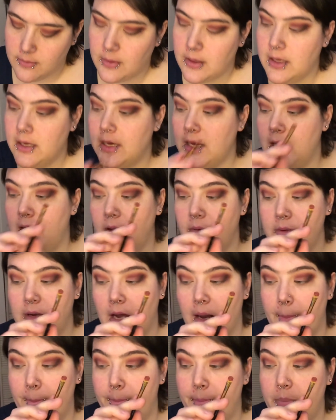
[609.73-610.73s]
Okay, we got
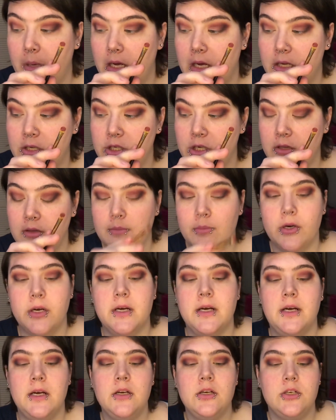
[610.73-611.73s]
a bunch on the
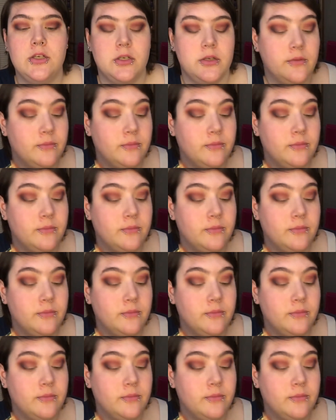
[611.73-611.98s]
brush.